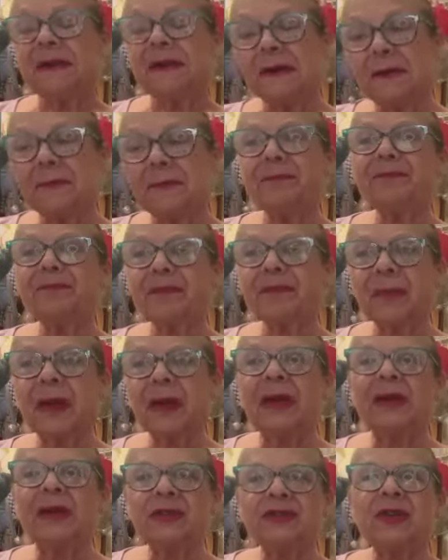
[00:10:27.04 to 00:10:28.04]
um,
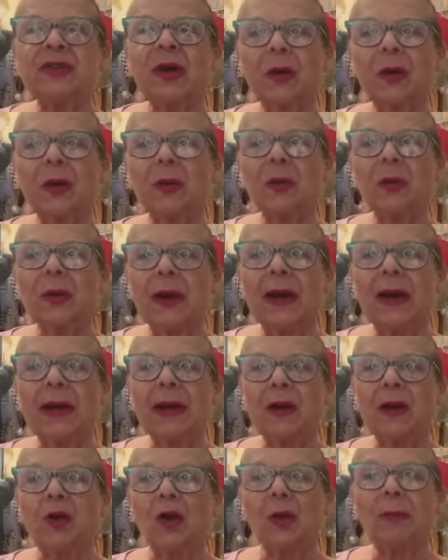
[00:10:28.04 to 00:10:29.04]
so
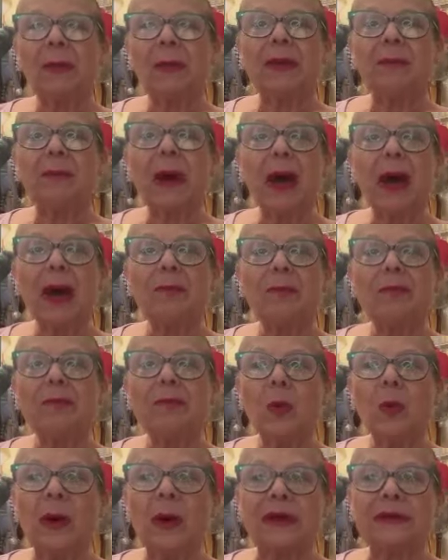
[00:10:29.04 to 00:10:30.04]
I called my mom
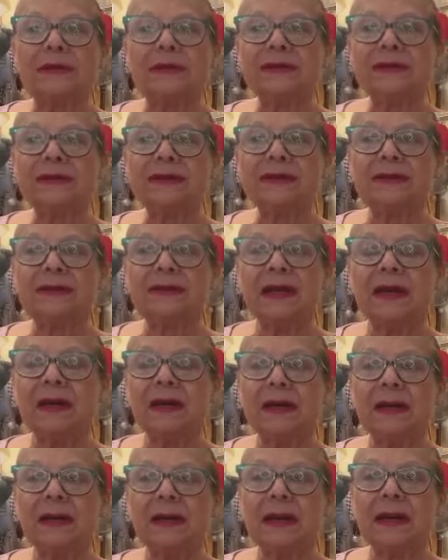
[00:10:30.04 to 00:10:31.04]
once uh,
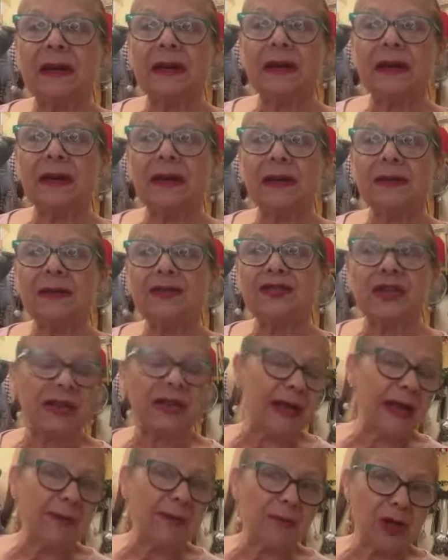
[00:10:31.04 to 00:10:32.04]
and she
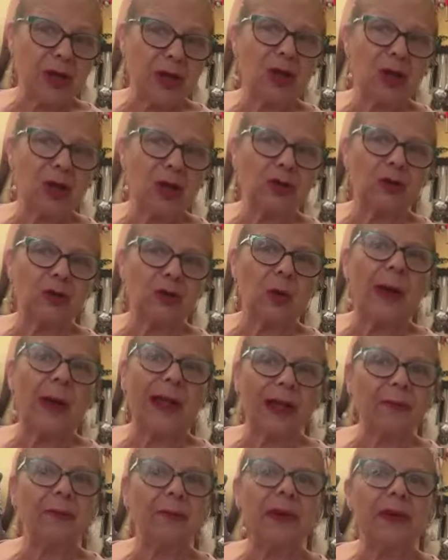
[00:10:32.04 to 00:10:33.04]
came here to
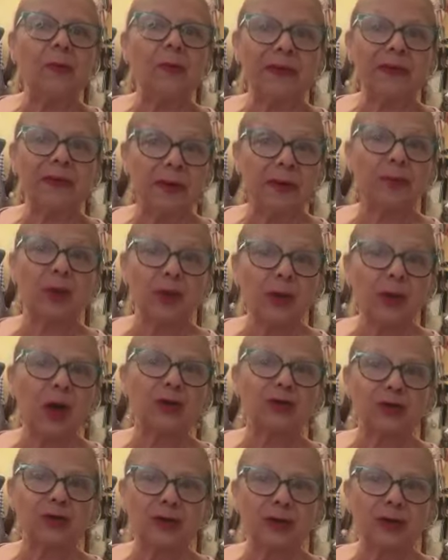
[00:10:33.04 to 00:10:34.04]
help me with the
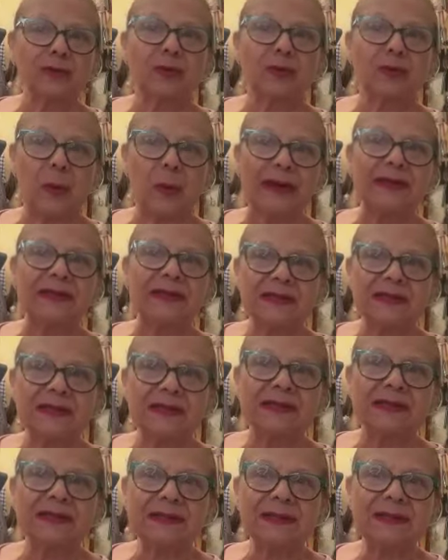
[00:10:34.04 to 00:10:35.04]
production of
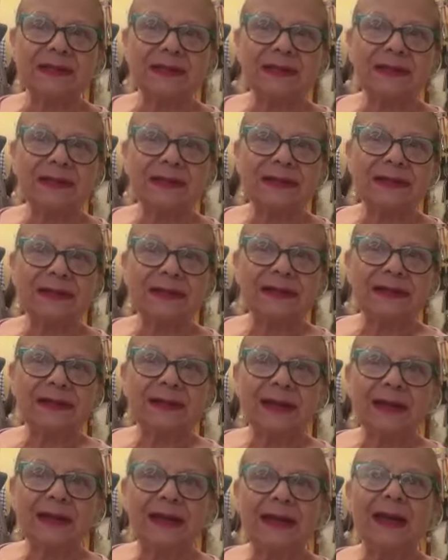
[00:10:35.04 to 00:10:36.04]
quince,
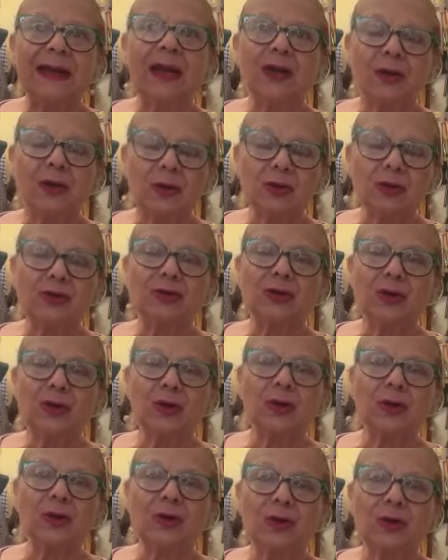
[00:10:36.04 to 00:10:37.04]
And I
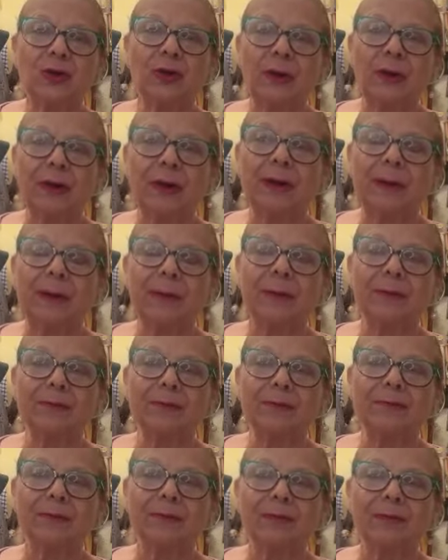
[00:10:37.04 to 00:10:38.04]
also
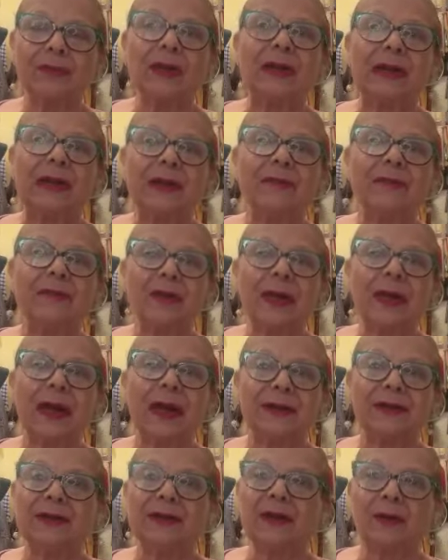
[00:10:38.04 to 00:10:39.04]
um, deliver
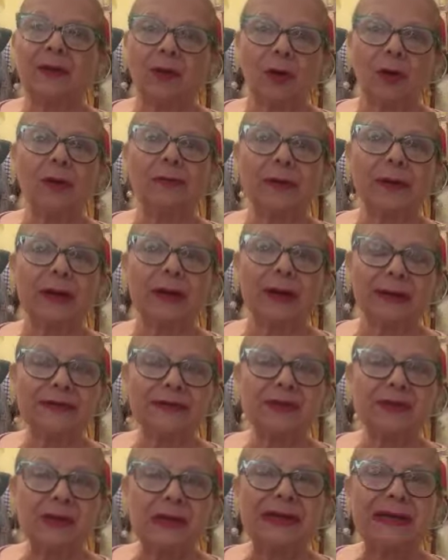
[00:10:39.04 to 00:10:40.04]
that all over the
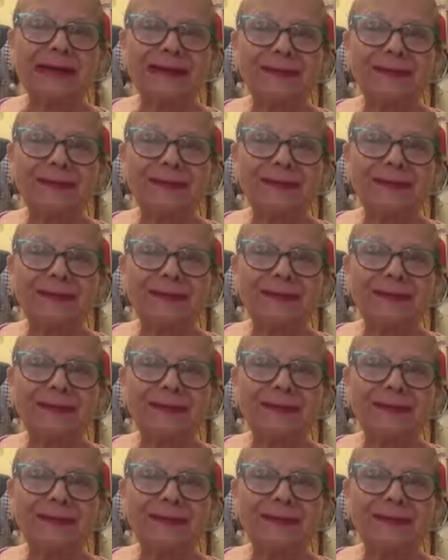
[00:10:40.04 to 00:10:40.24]
country.